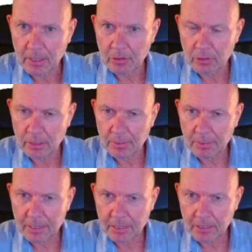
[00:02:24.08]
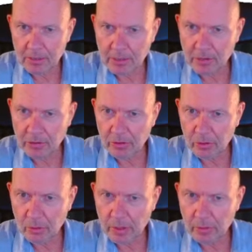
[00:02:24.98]
is really paying little attention
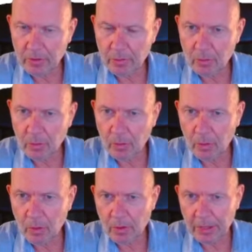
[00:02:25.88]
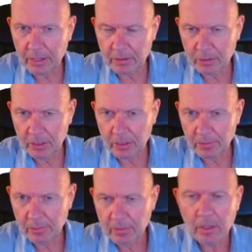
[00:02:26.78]
to where we what that uh,
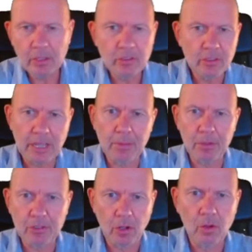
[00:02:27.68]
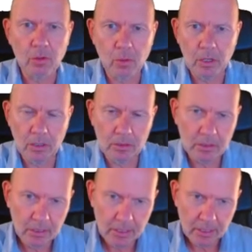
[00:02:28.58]
established old world
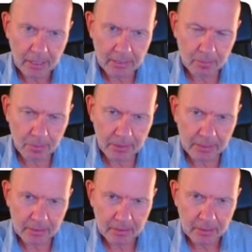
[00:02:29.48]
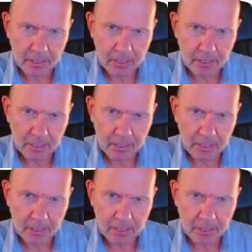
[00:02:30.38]
has been.